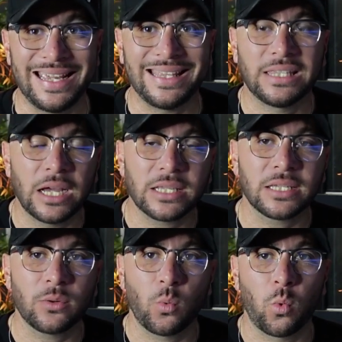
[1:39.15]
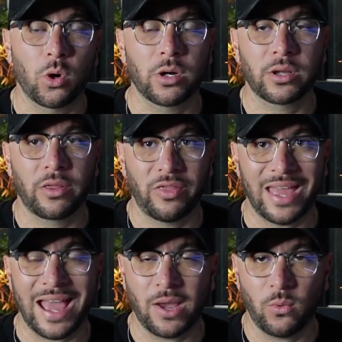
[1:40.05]
It doesn't work
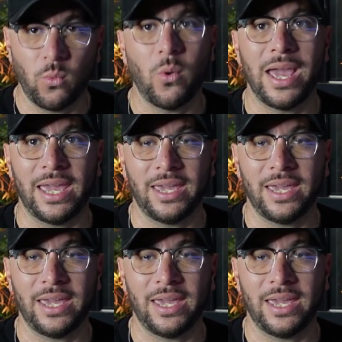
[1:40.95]
that way.